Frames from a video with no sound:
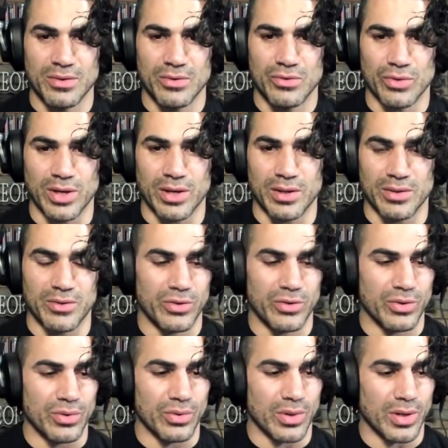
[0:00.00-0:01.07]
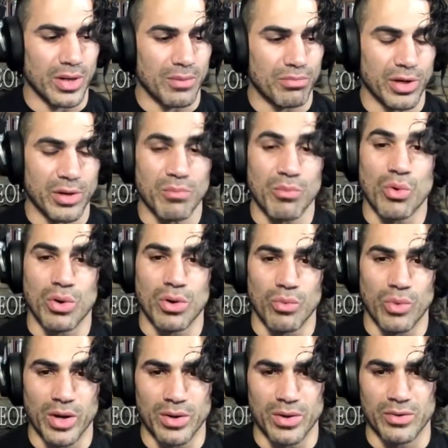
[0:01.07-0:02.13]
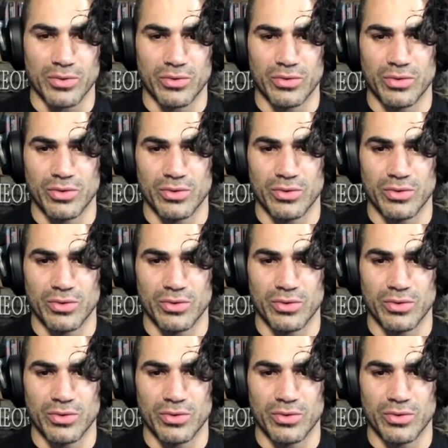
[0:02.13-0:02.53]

trying to bring more awareness,